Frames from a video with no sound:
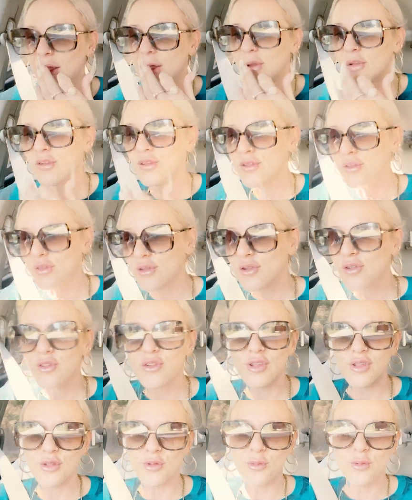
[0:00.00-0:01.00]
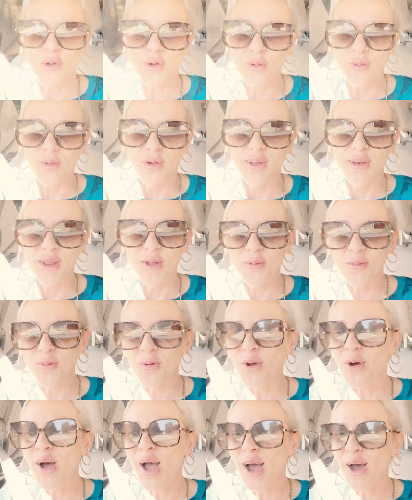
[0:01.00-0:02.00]
she's she's a real one, a
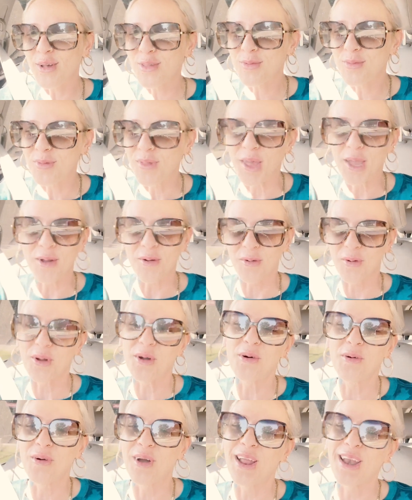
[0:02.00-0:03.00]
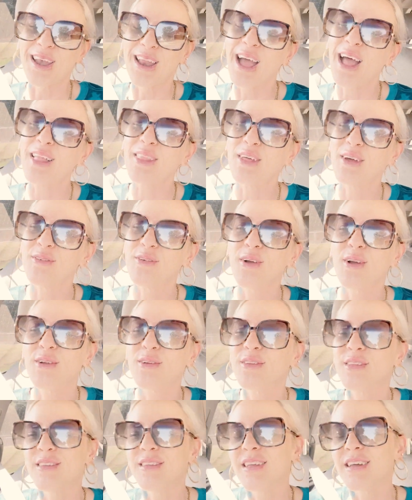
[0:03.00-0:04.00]
real house plant, real one. I love her
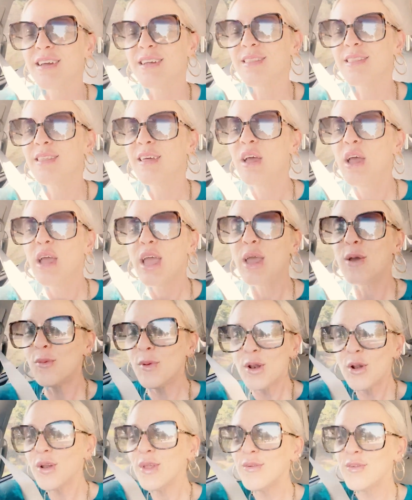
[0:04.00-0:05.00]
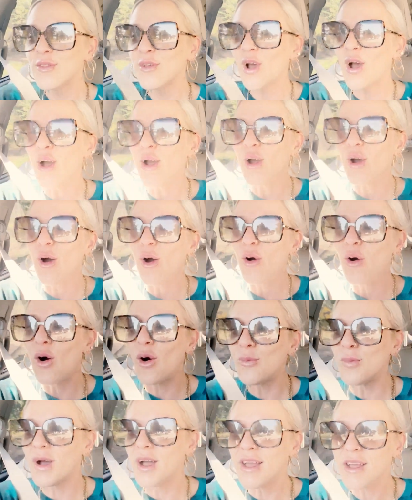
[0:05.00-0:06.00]
to death. And we don't even talk a whole
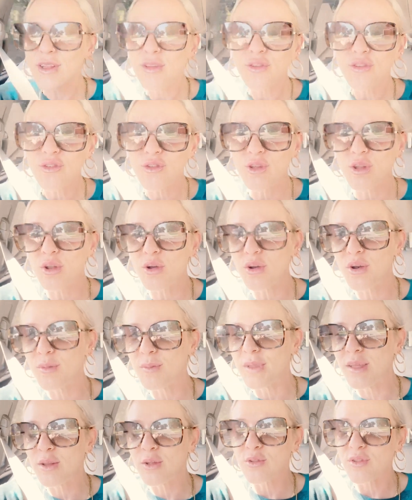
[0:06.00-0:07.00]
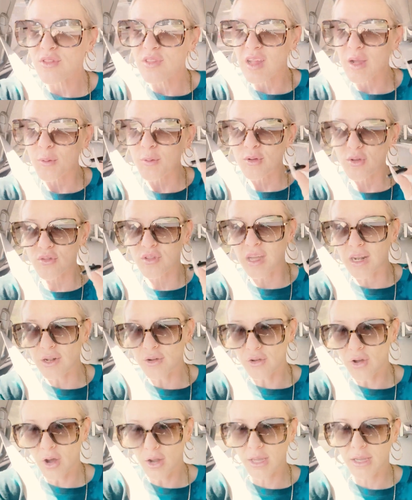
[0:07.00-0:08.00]
whole bunch. You know what I mean? It's just like we just kind of
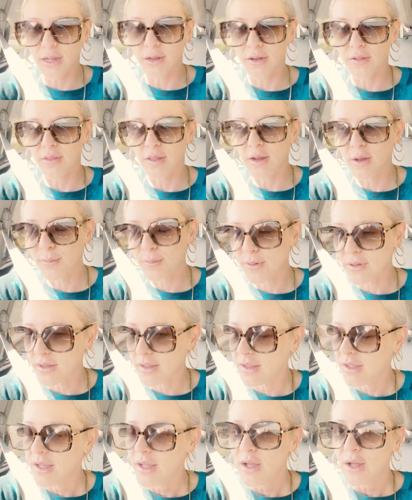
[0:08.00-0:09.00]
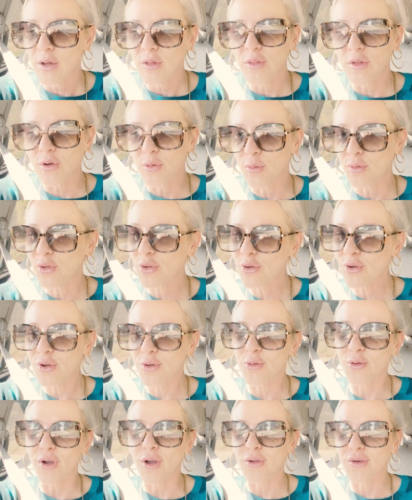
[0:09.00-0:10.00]
talk here and there. But look, when you're a
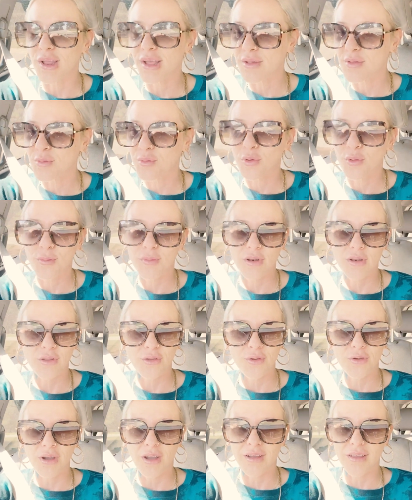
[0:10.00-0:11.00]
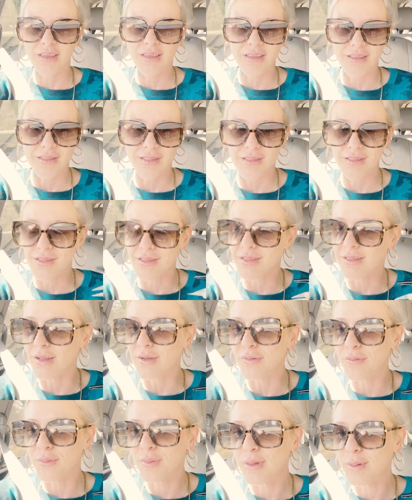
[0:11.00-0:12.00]
grown ass woman and you got kids and
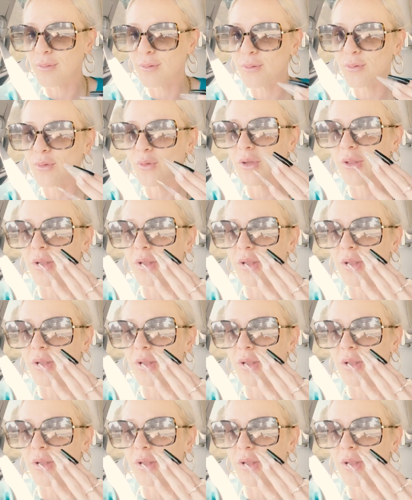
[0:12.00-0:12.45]
stuff, people really